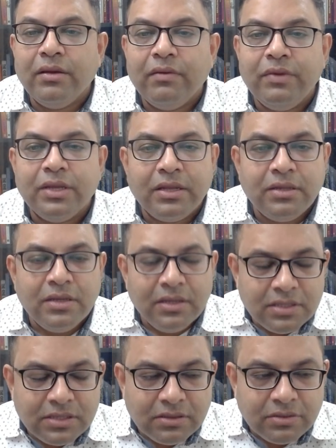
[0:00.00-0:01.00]
we can
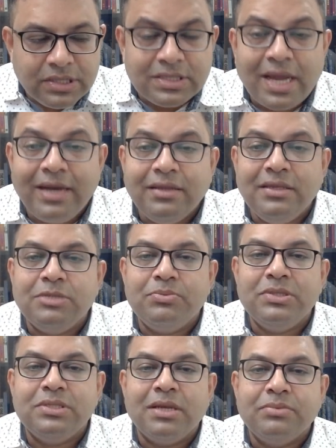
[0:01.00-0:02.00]
recite these
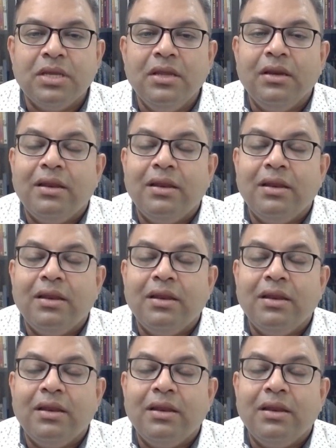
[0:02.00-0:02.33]
precepts.